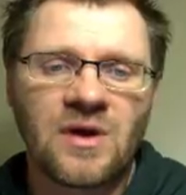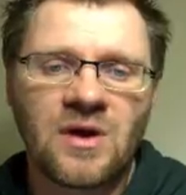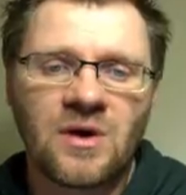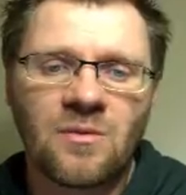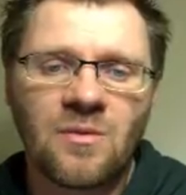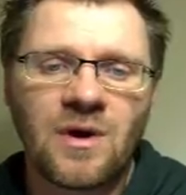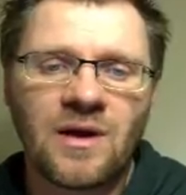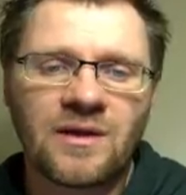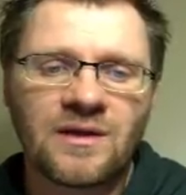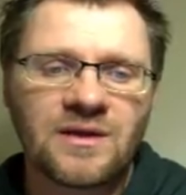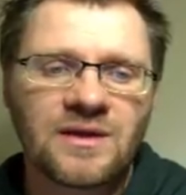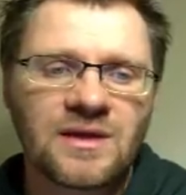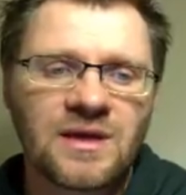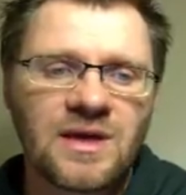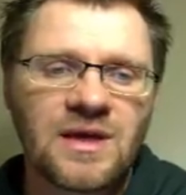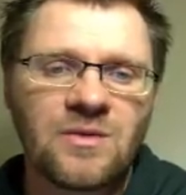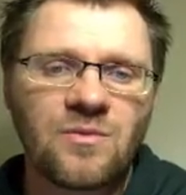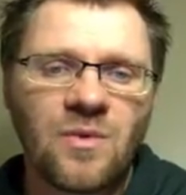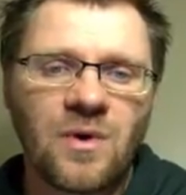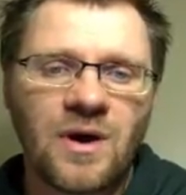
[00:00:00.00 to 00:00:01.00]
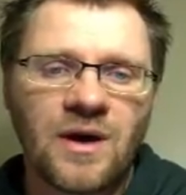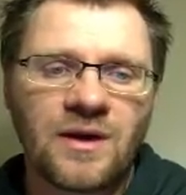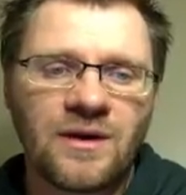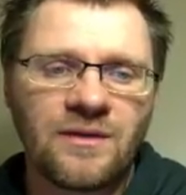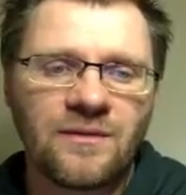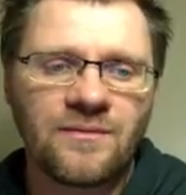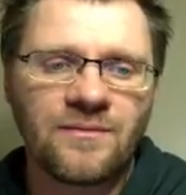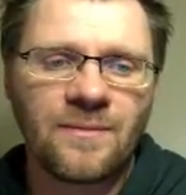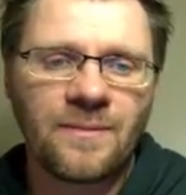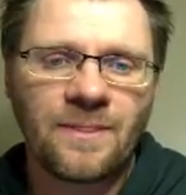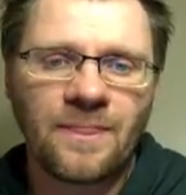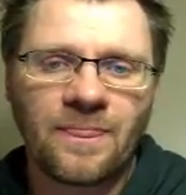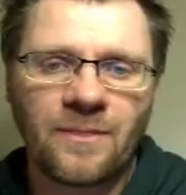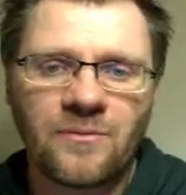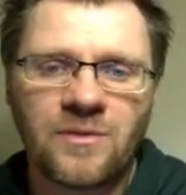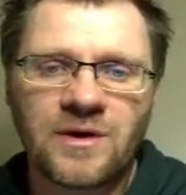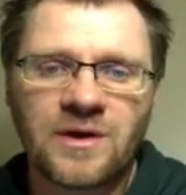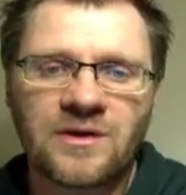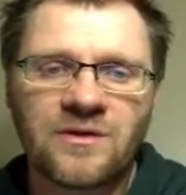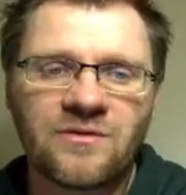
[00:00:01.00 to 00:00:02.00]
Well, t1,
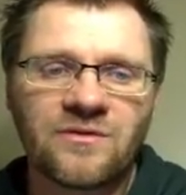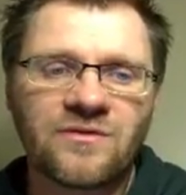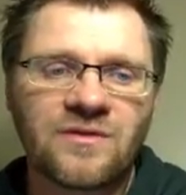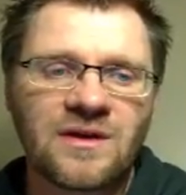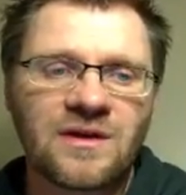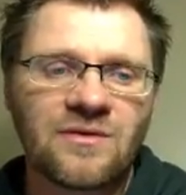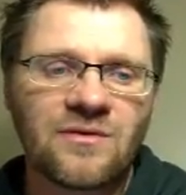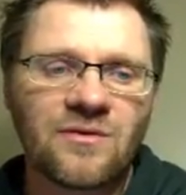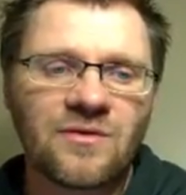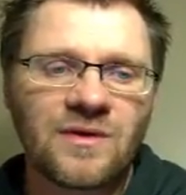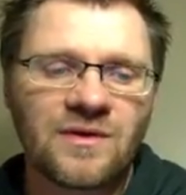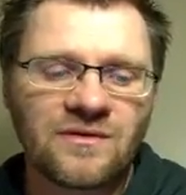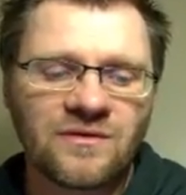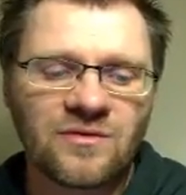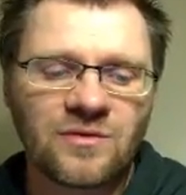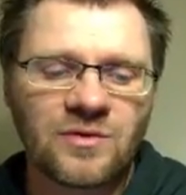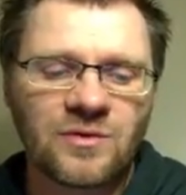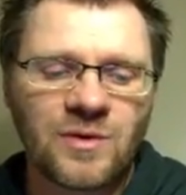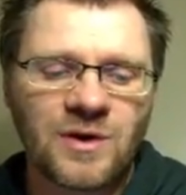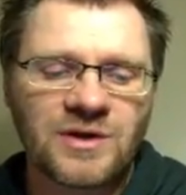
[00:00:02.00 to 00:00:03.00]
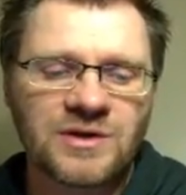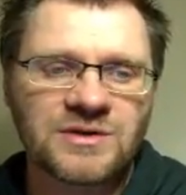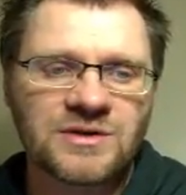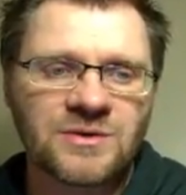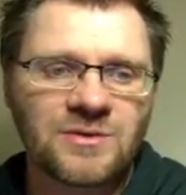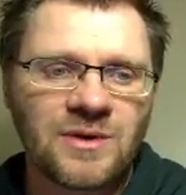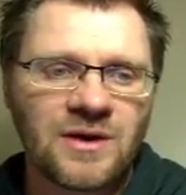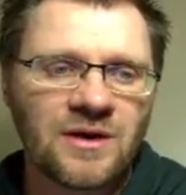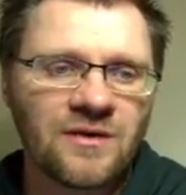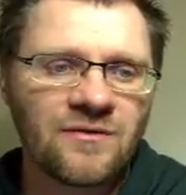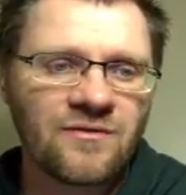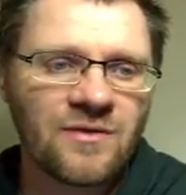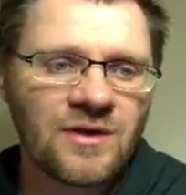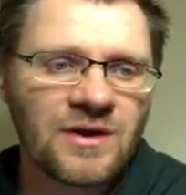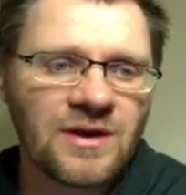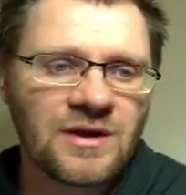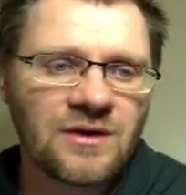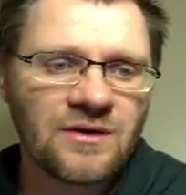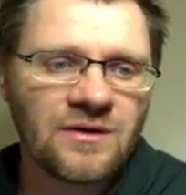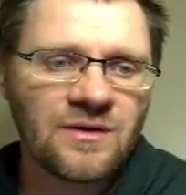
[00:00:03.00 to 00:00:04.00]
we could use either of these two equations that we have right
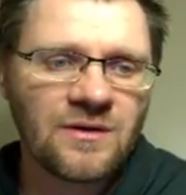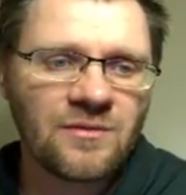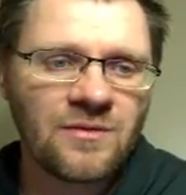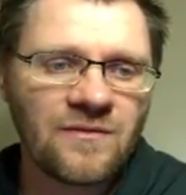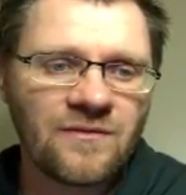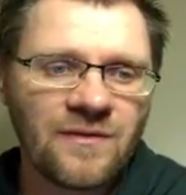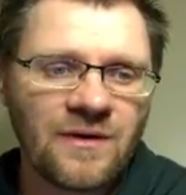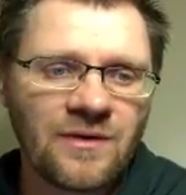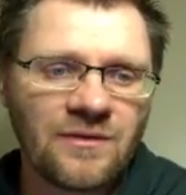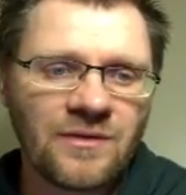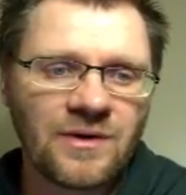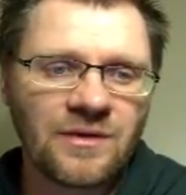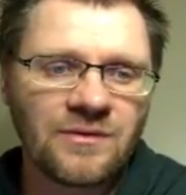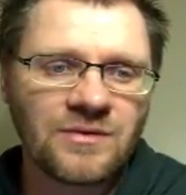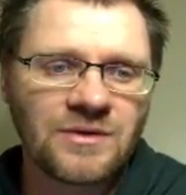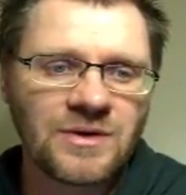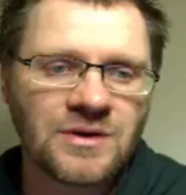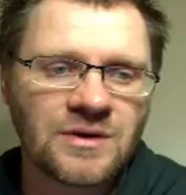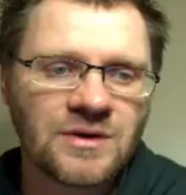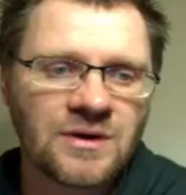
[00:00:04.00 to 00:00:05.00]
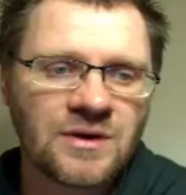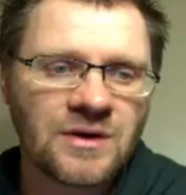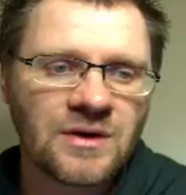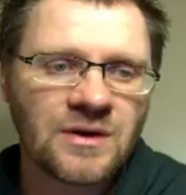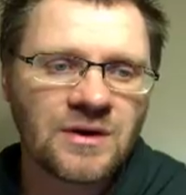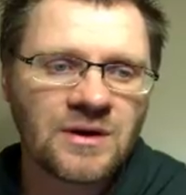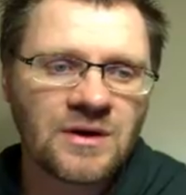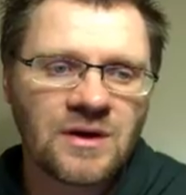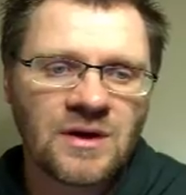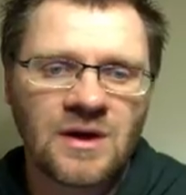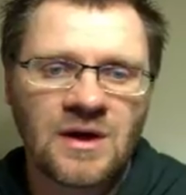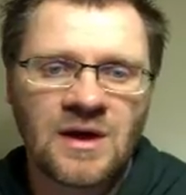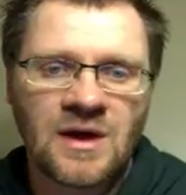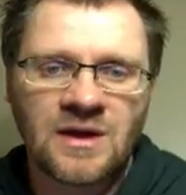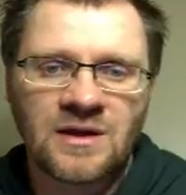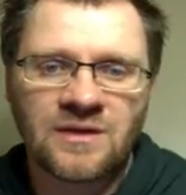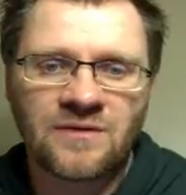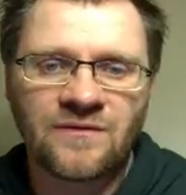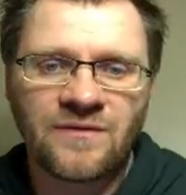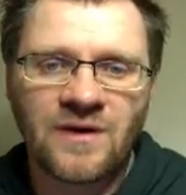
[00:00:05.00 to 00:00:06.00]
here that we found out
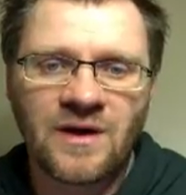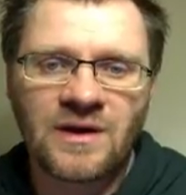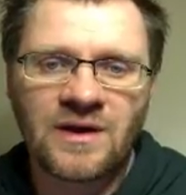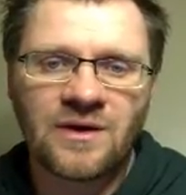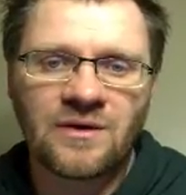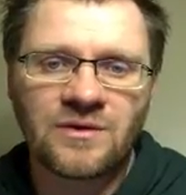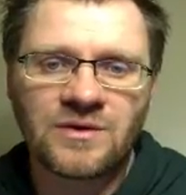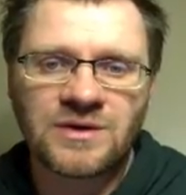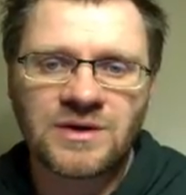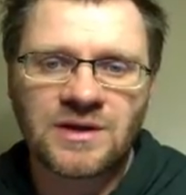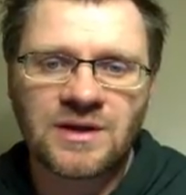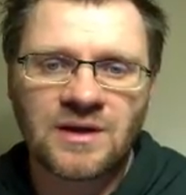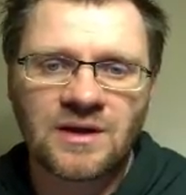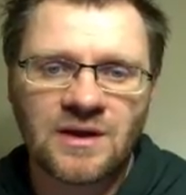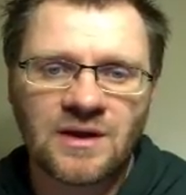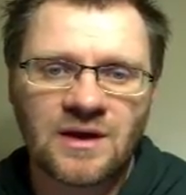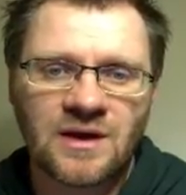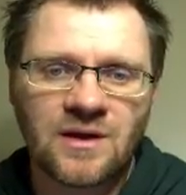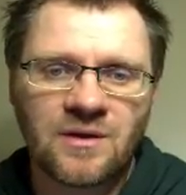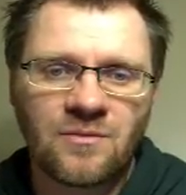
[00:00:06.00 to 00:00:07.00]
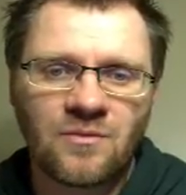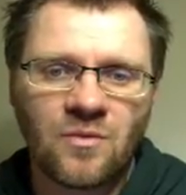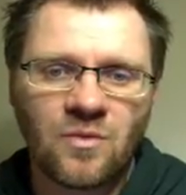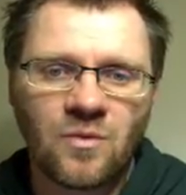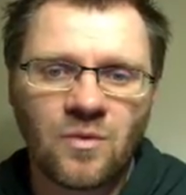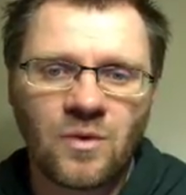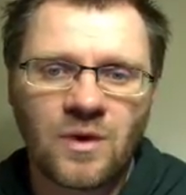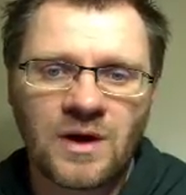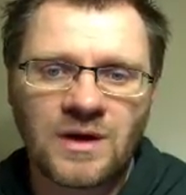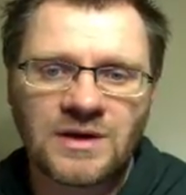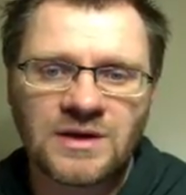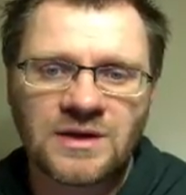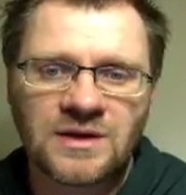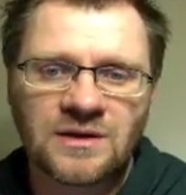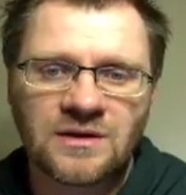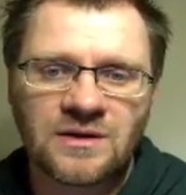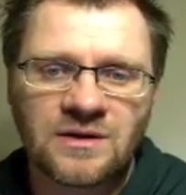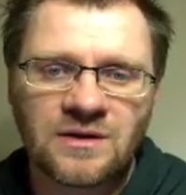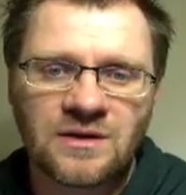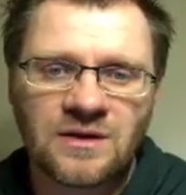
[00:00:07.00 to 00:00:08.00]
to find out
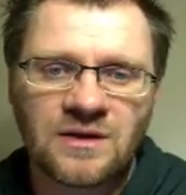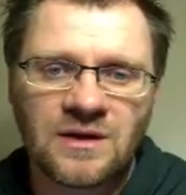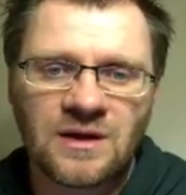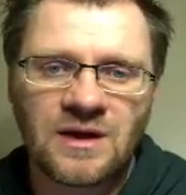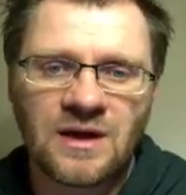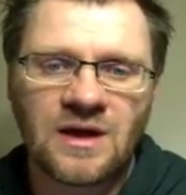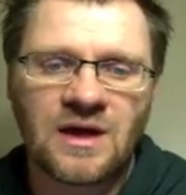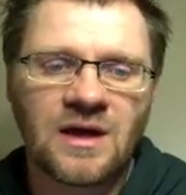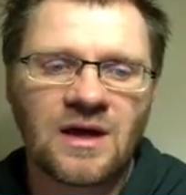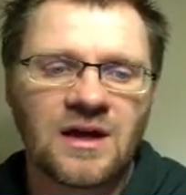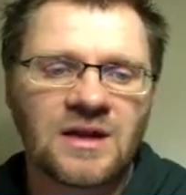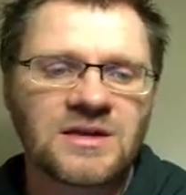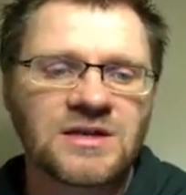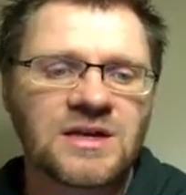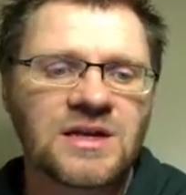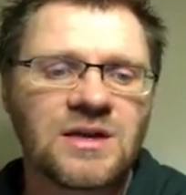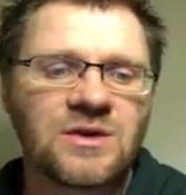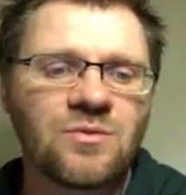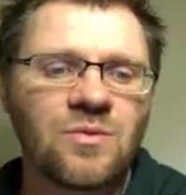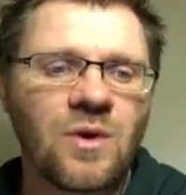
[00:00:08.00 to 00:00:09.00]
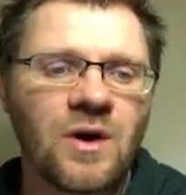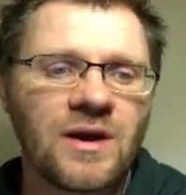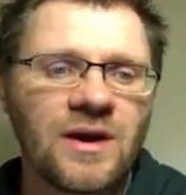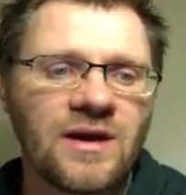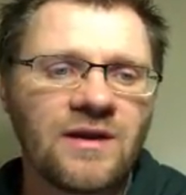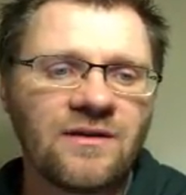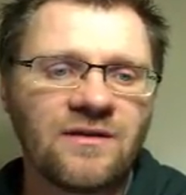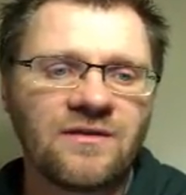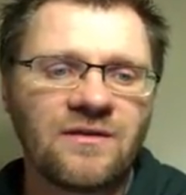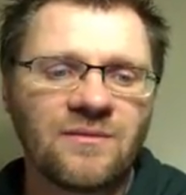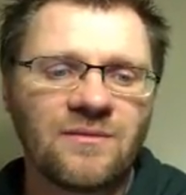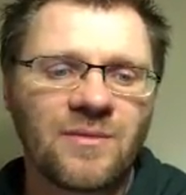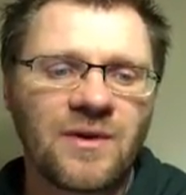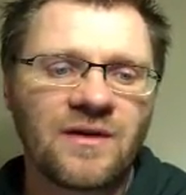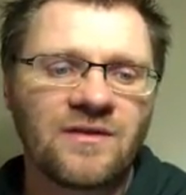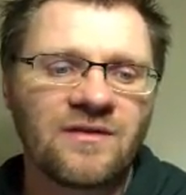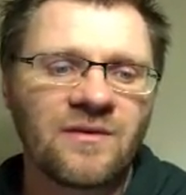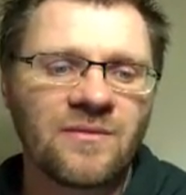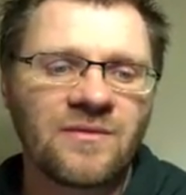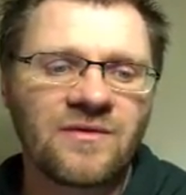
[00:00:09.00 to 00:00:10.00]
t1 is by
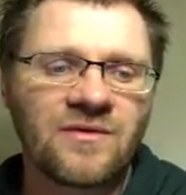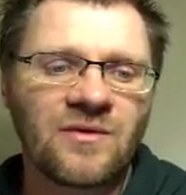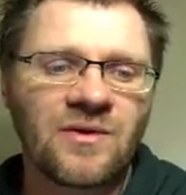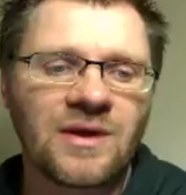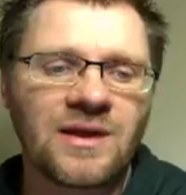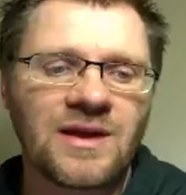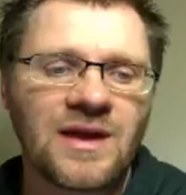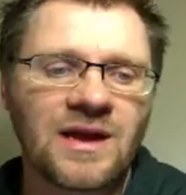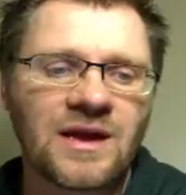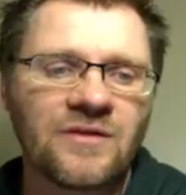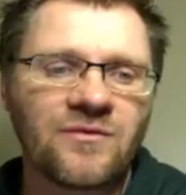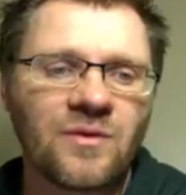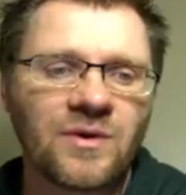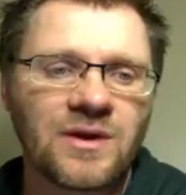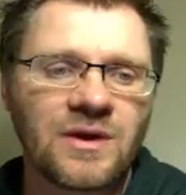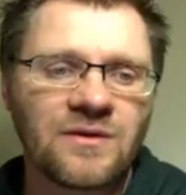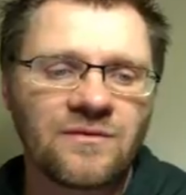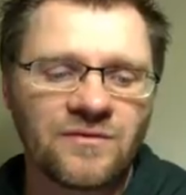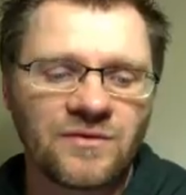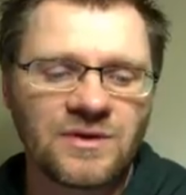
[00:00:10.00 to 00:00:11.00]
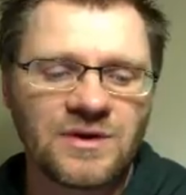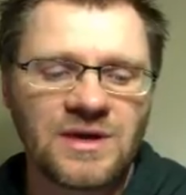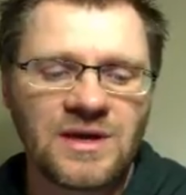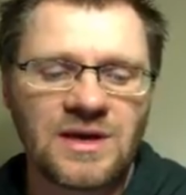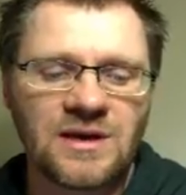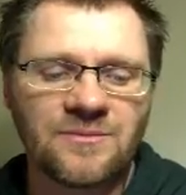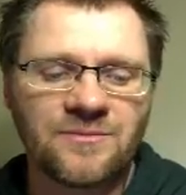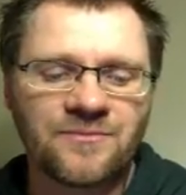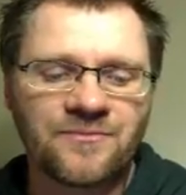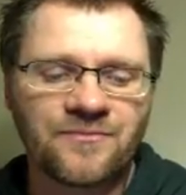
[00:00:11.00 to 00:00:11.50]
substituting negative 1 in for d.